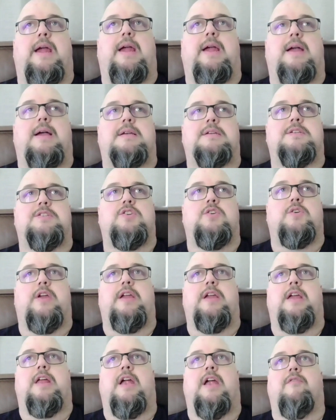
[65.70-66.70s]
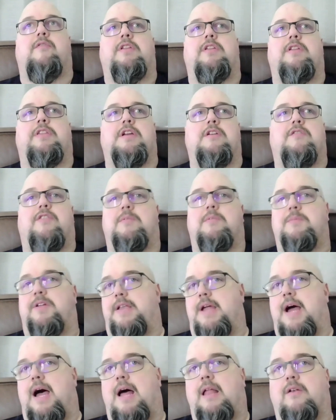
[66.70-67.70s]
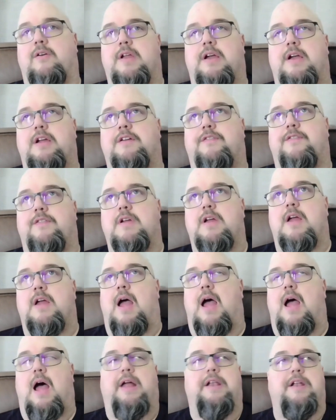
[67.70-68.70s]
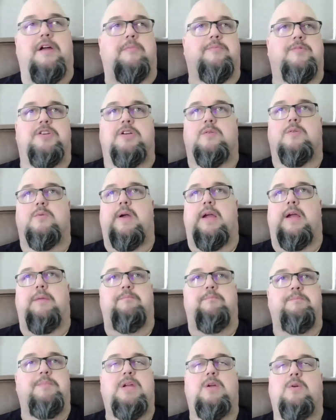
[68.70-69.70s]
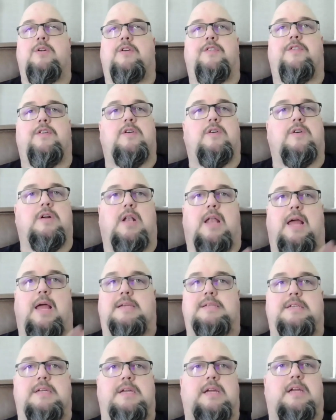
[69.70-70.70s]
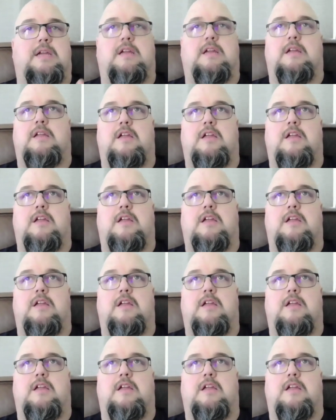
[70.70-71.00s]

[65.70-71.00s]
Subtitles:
as you can get everything from the dollar knife on up to a beautiful classic,